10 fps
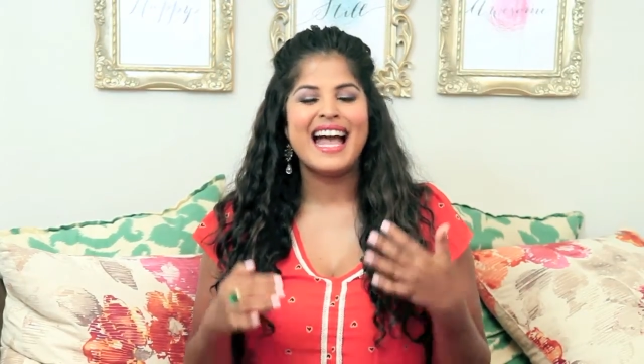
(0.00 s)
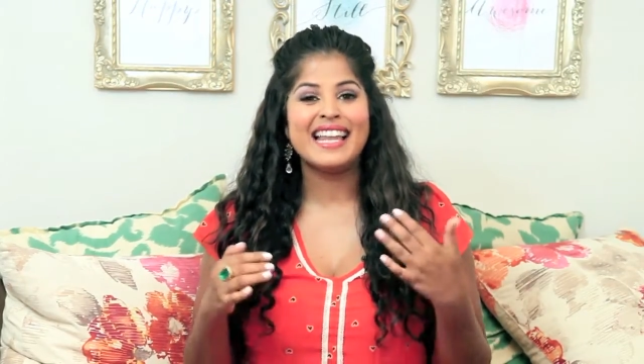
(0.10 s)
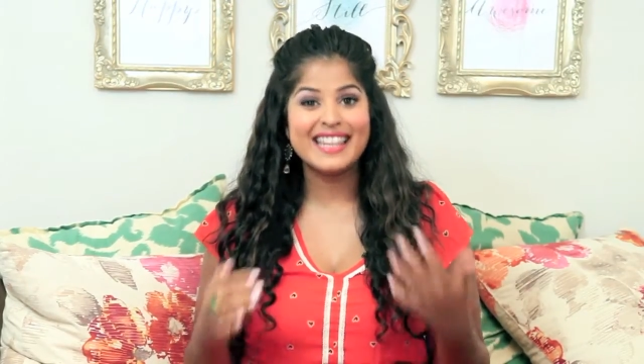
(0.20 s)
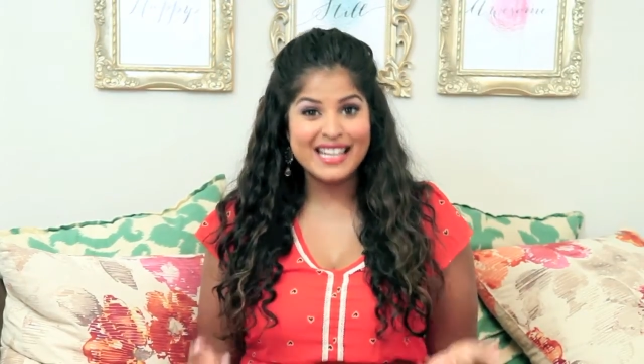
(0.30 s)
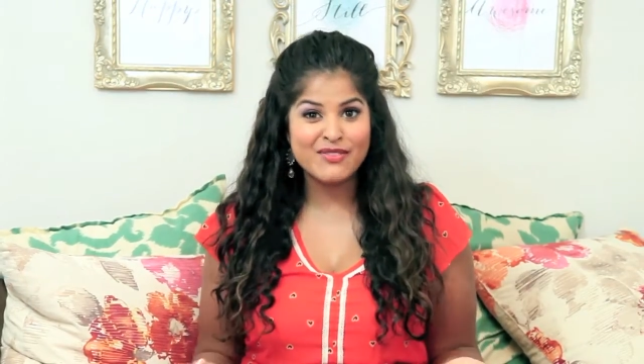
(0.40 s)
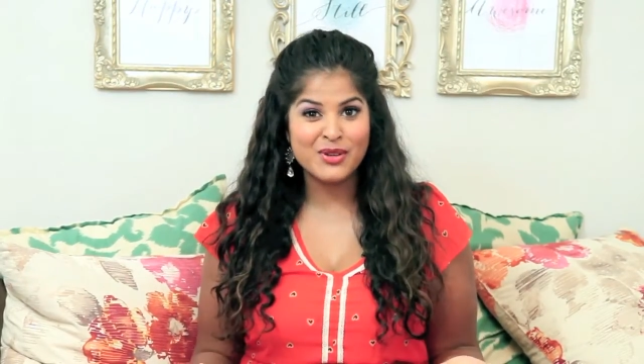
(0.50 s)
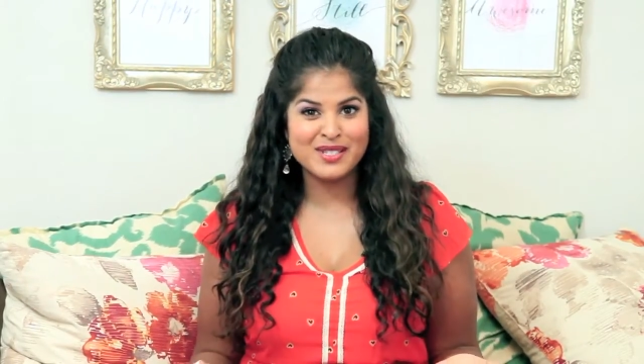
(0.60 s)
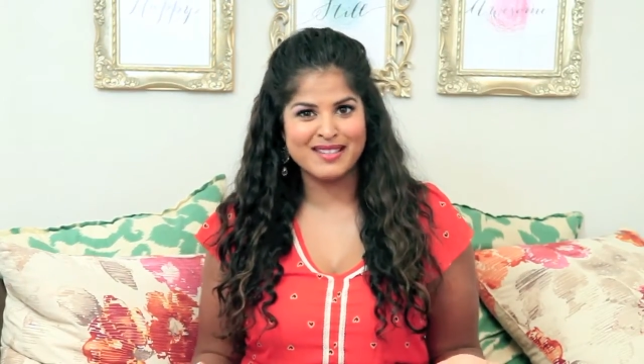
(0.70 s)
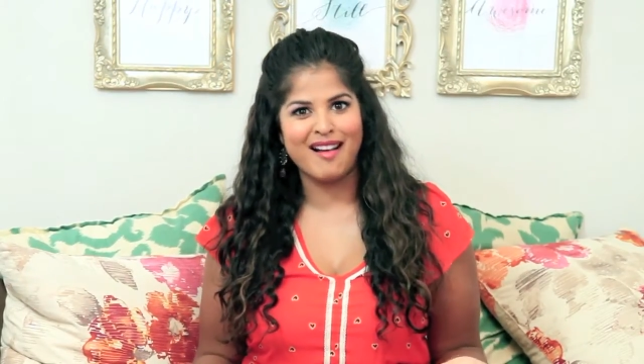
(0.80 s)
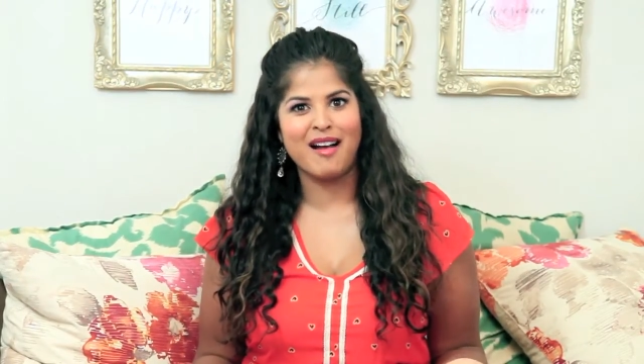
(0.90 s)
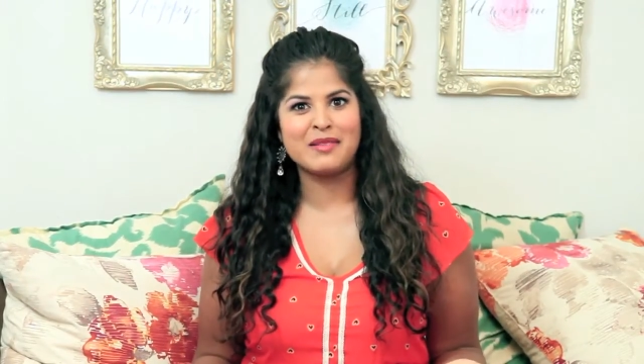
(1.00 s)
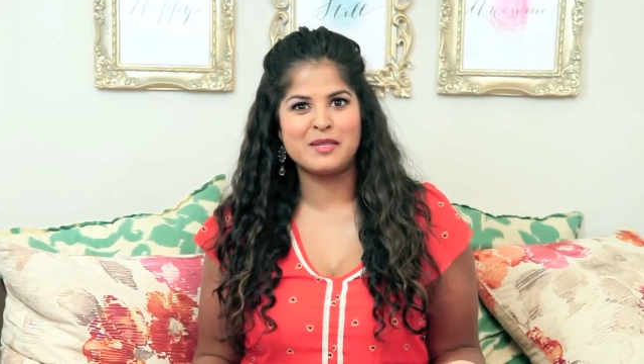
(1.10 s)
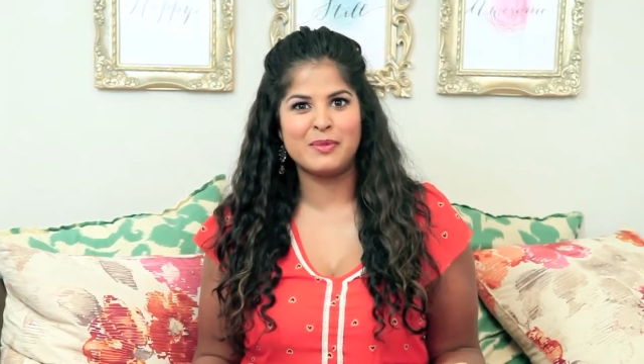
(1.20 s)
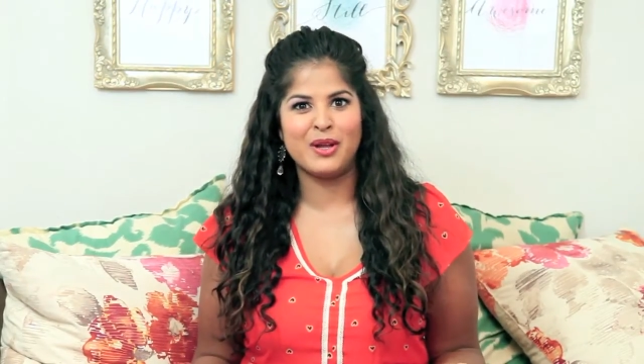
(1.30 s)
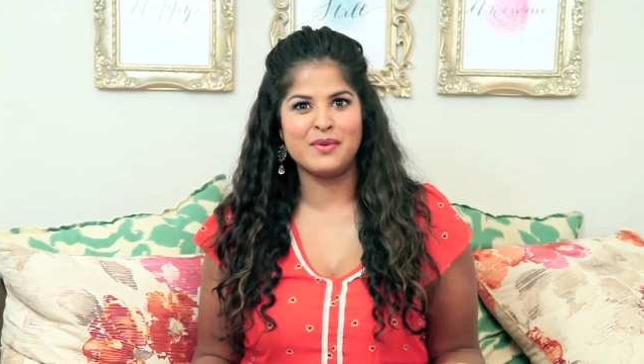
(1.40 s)
And leave those in the
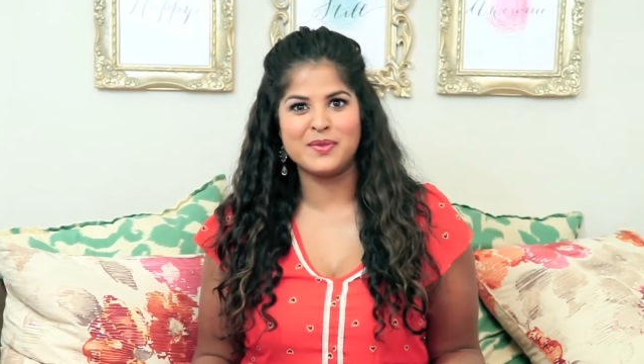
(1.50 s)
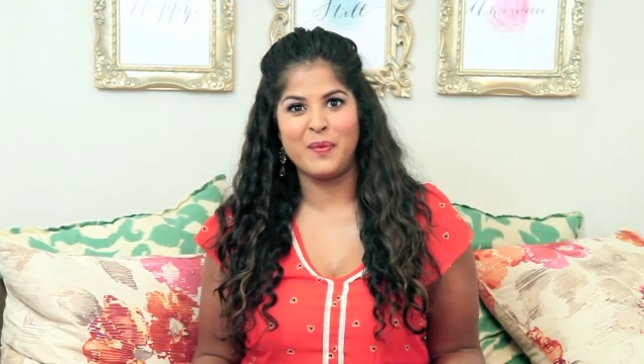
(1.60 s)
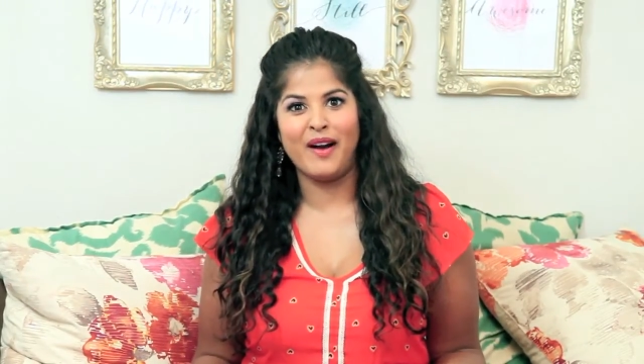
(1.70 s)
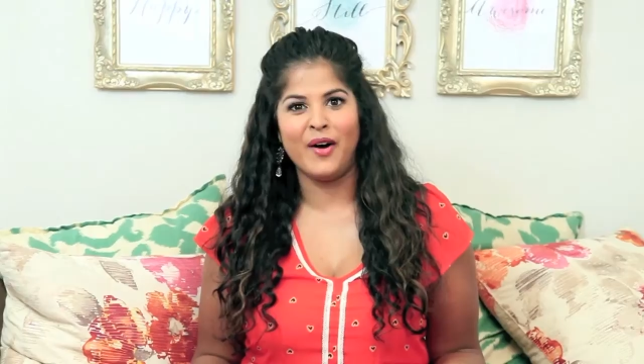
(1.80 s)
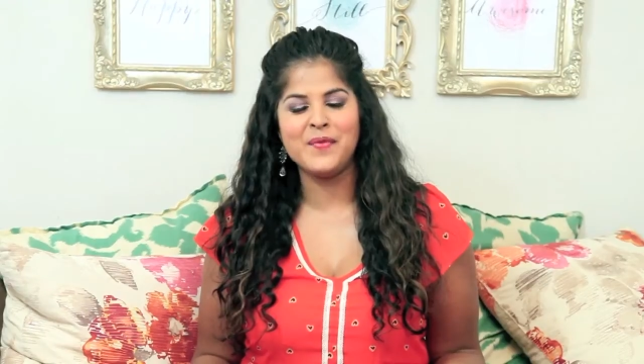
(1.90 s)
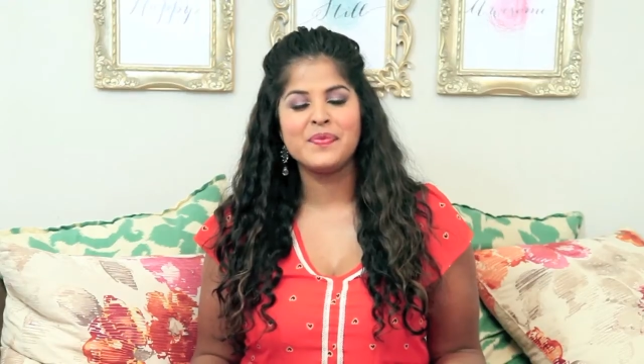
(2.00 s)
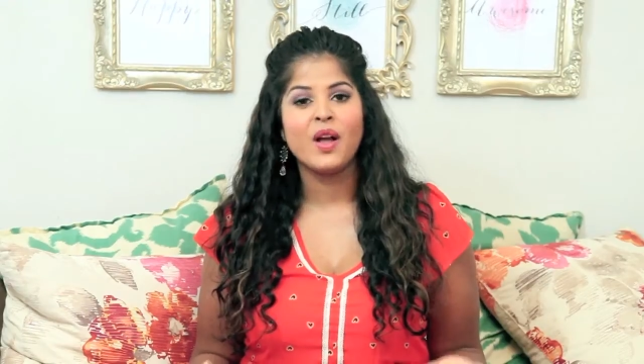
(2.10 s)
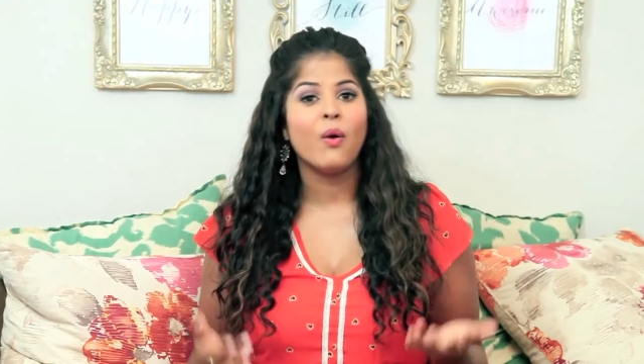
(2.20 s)
comments below as well,